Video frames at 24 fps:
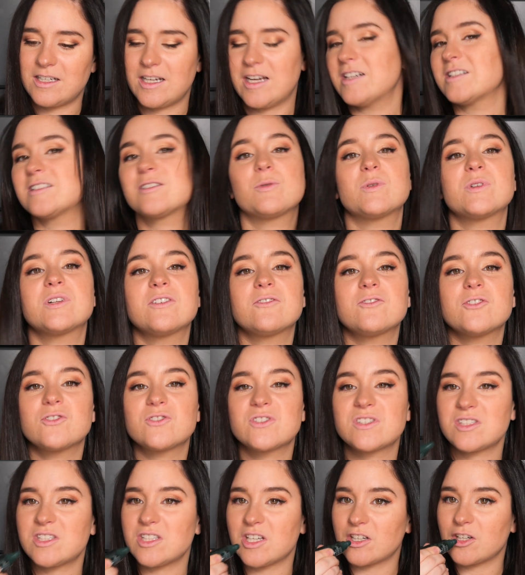It's one of
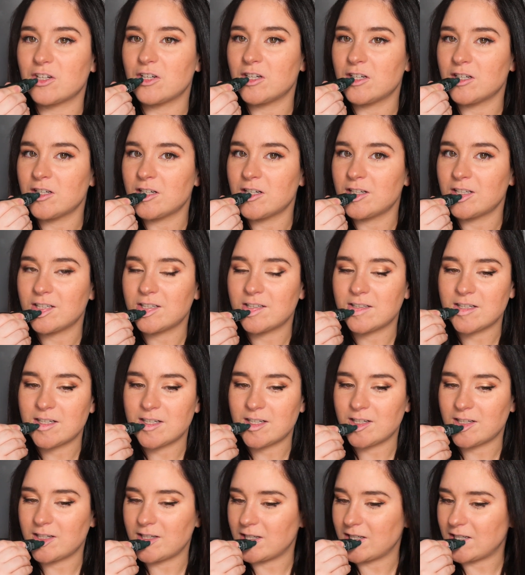those thicker
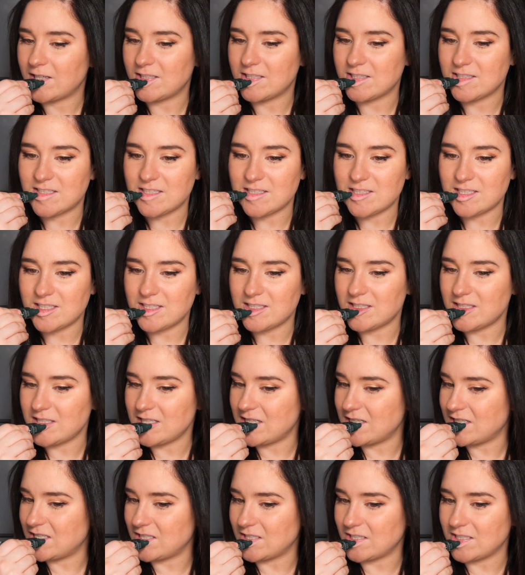
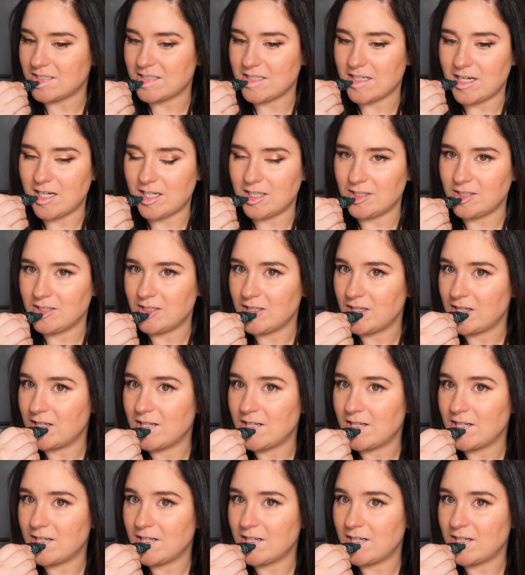consistencies, you can tell.